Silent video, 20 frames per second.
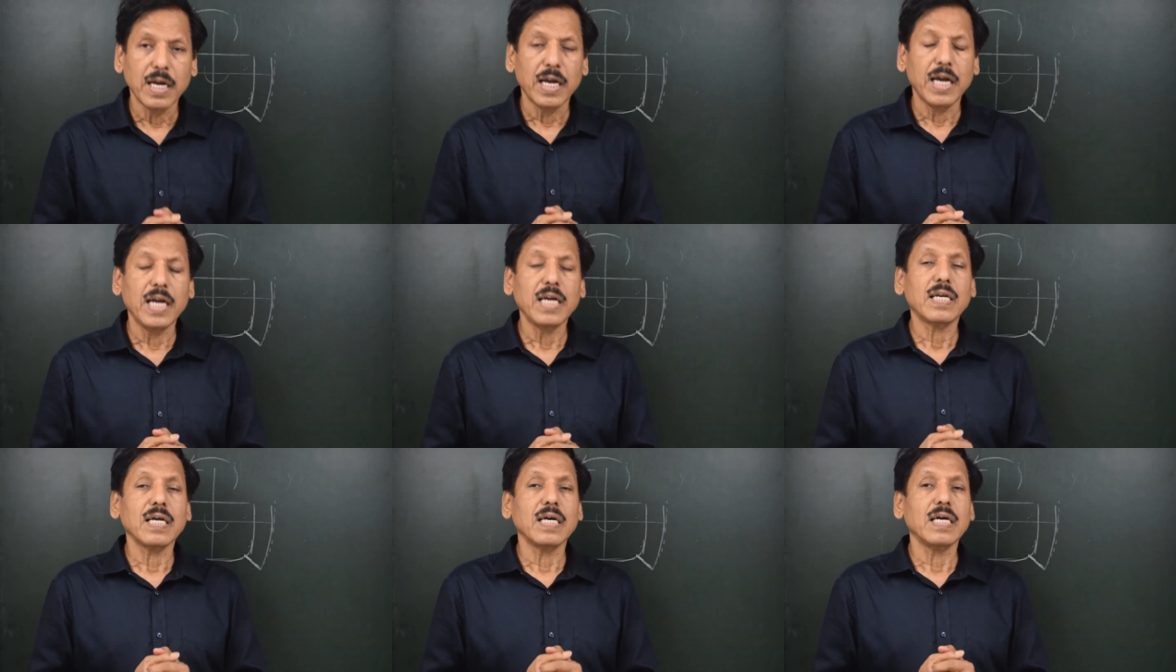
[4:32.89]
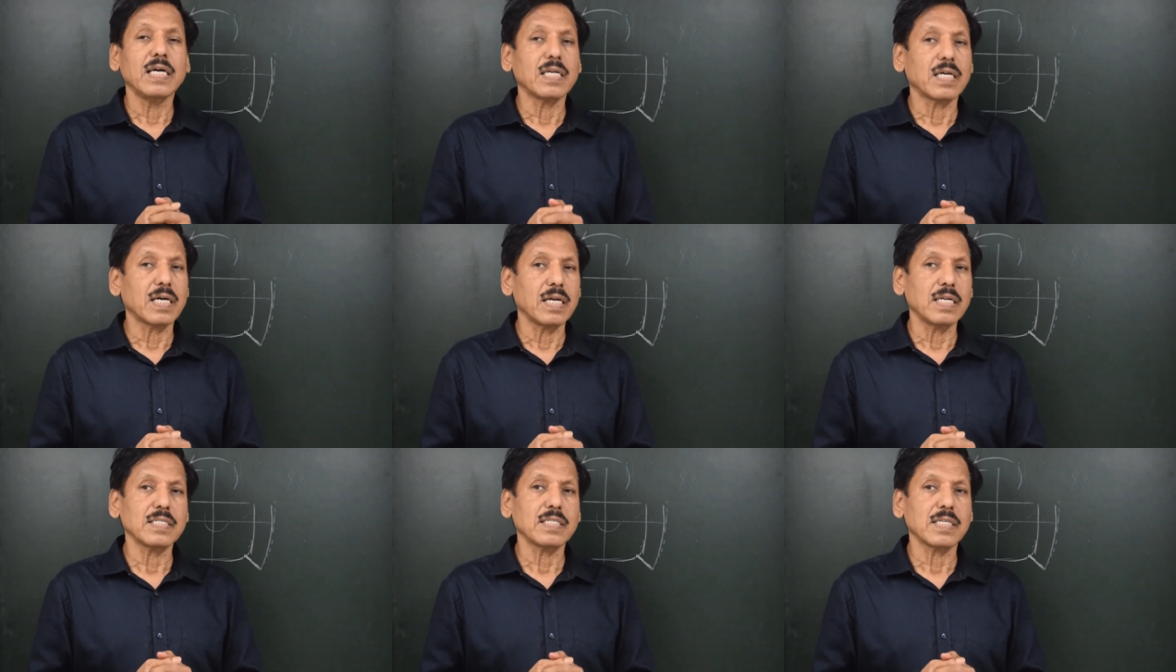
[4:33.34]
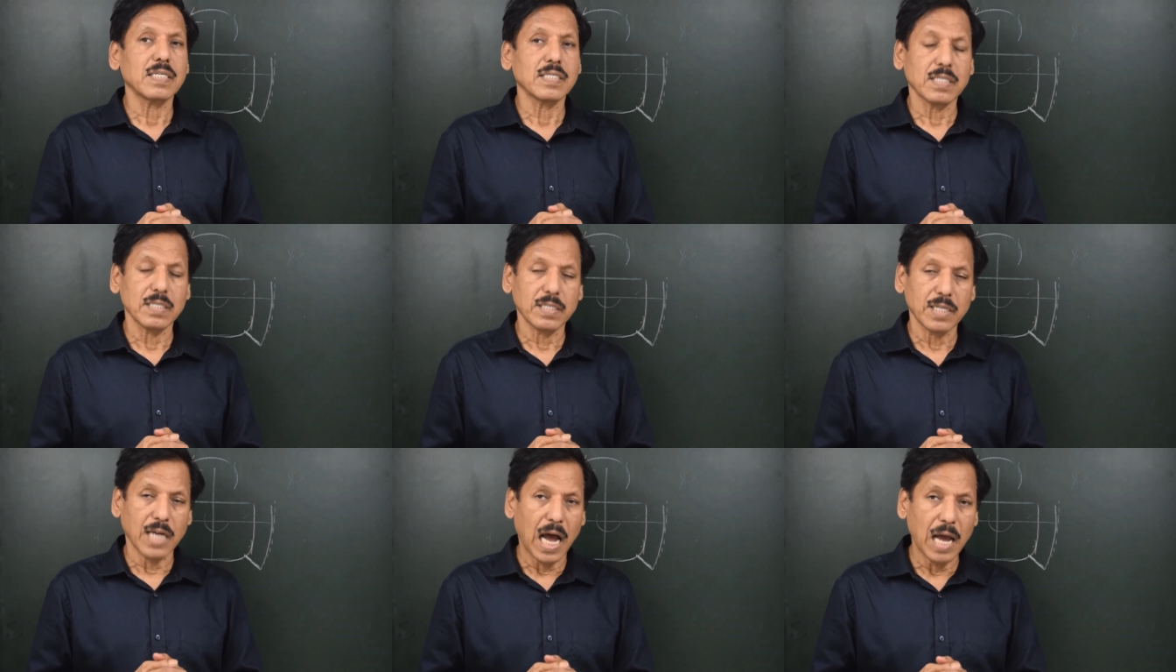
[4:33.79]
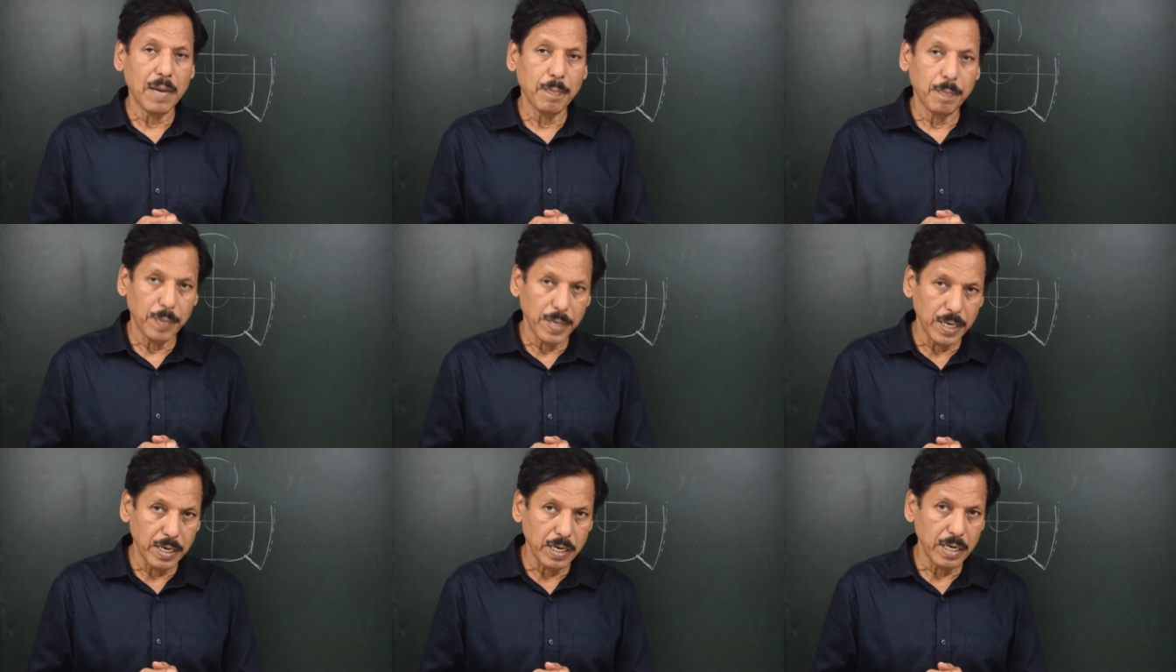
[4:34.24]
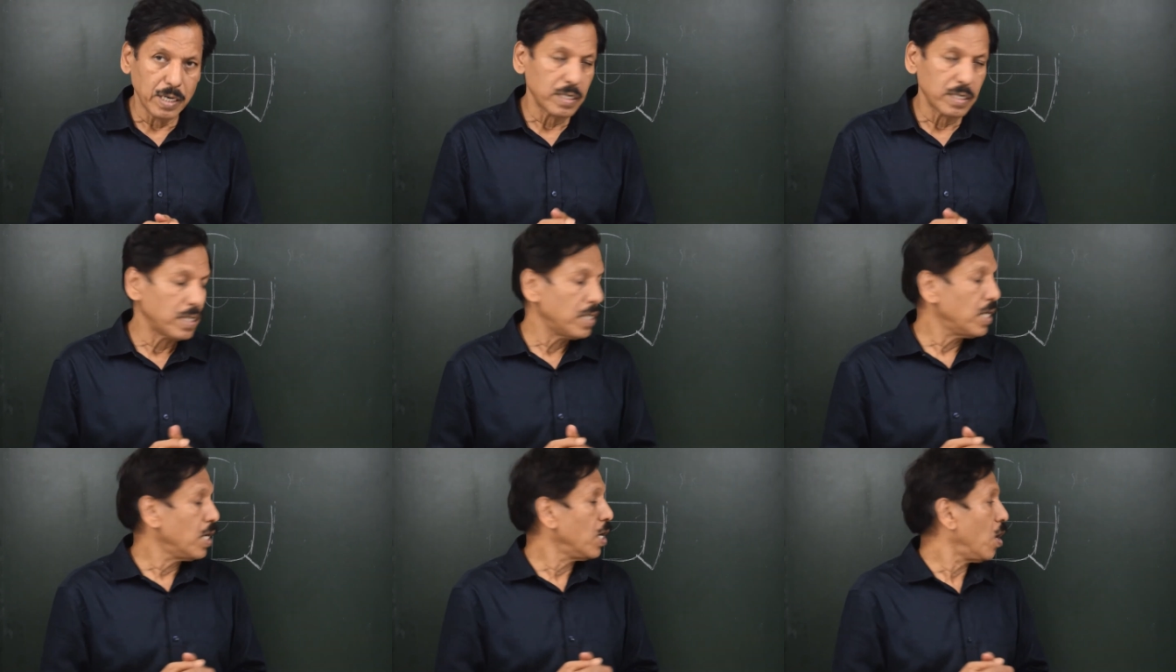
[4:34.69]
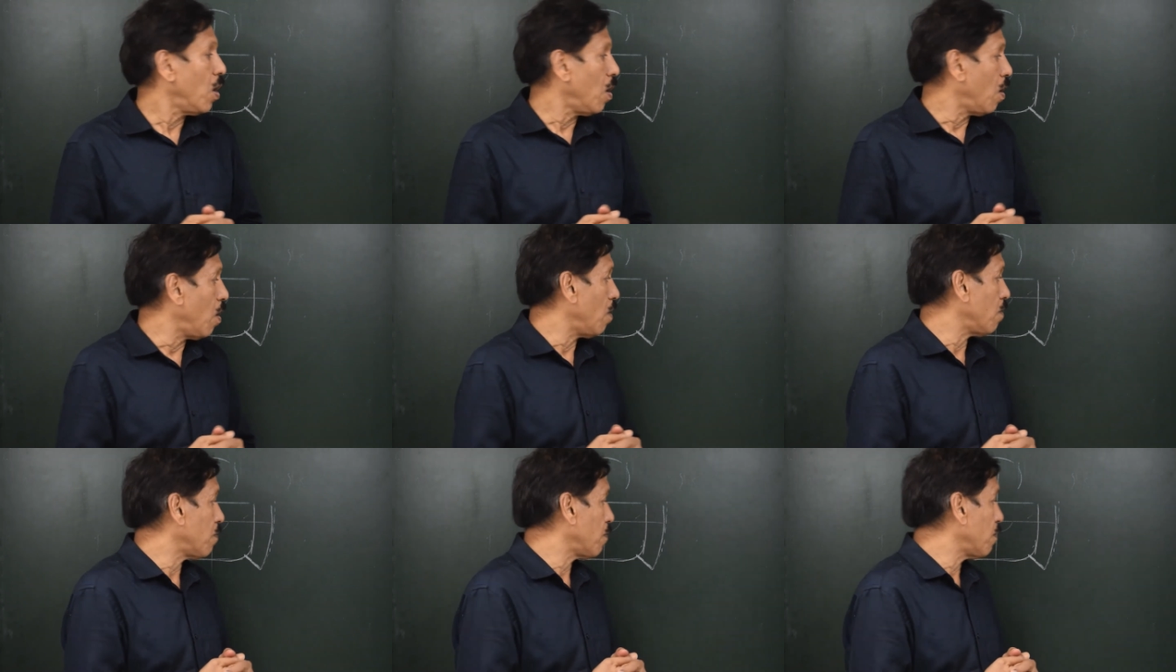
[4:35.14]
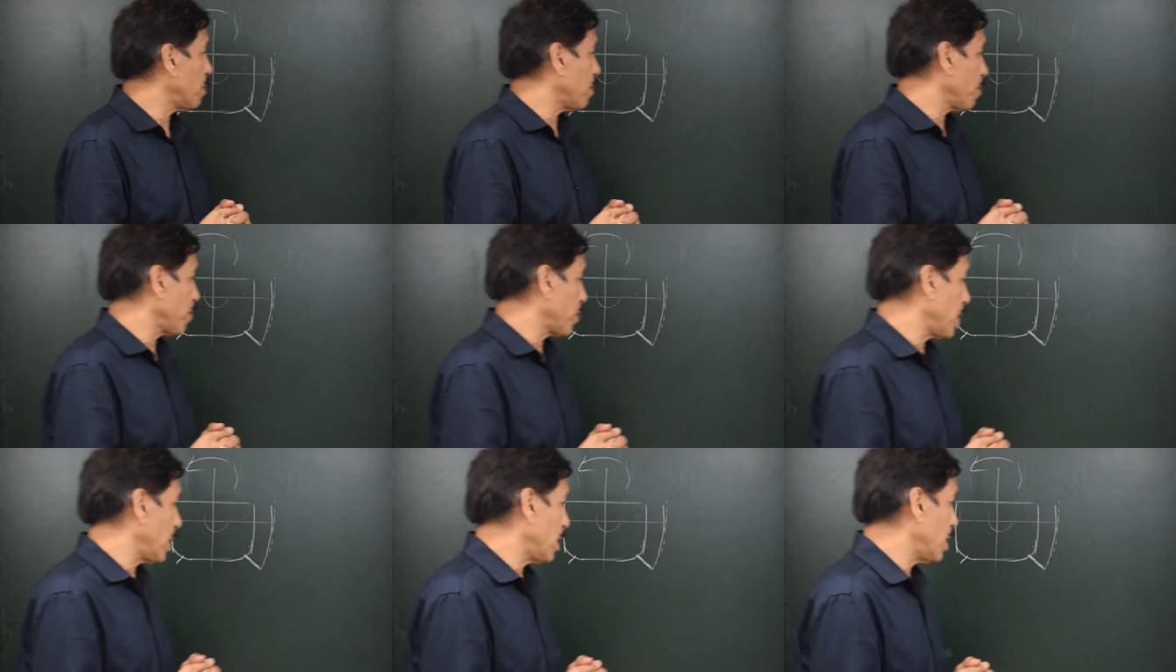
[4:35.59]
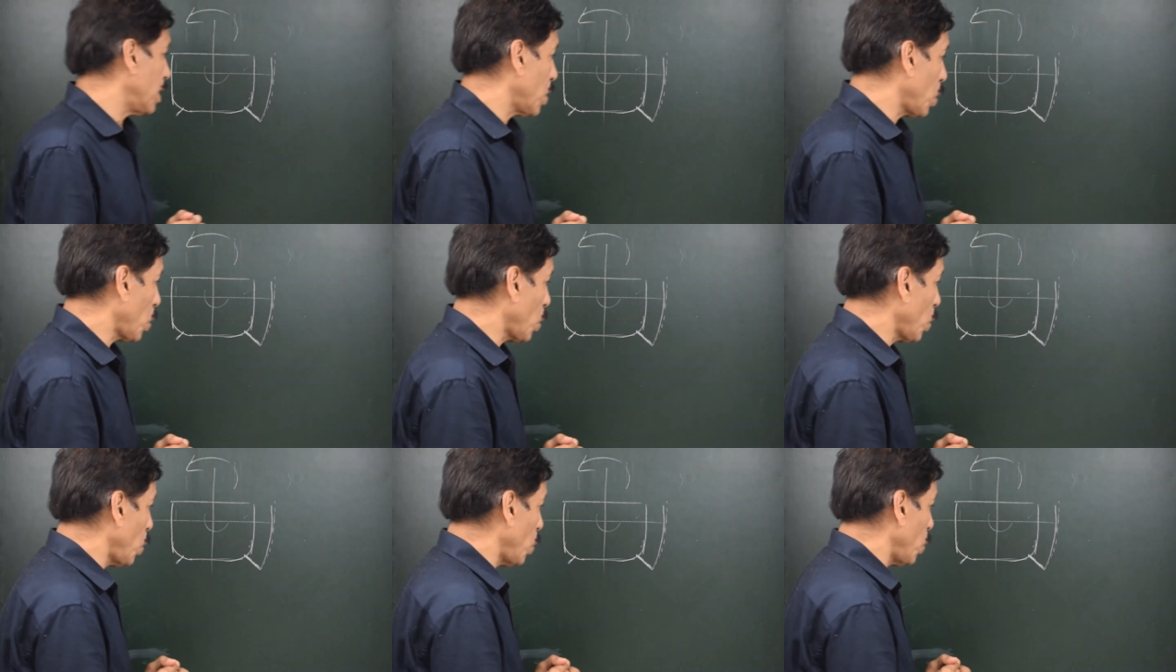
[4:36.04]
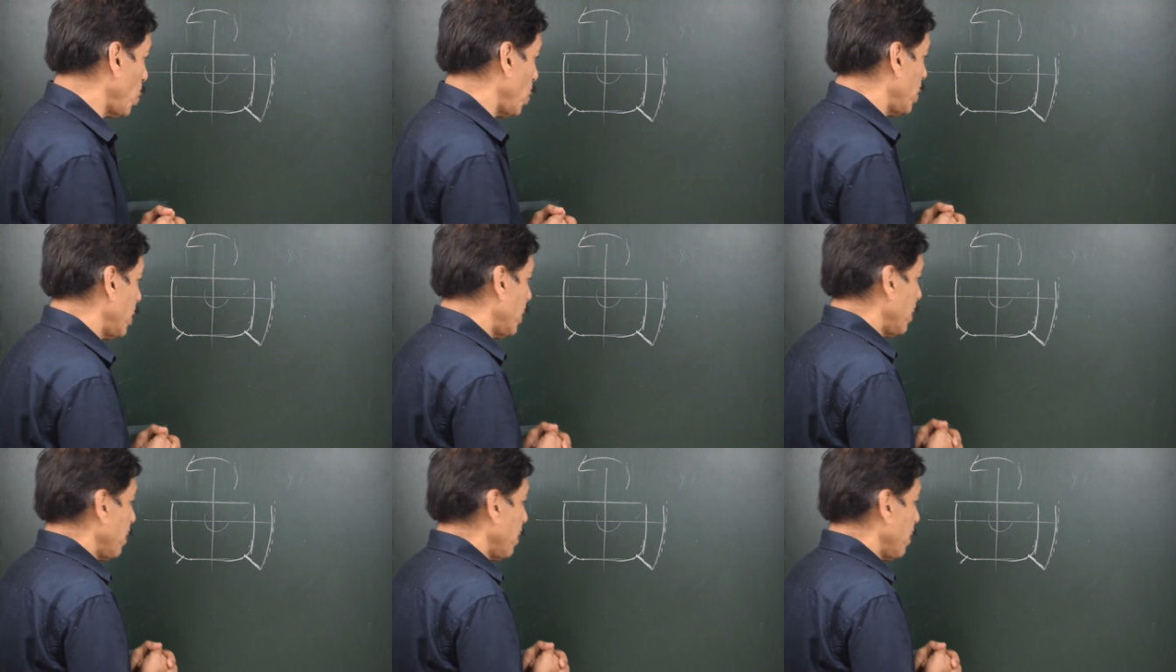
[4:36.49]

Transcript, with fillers: it increases the time period of the roll.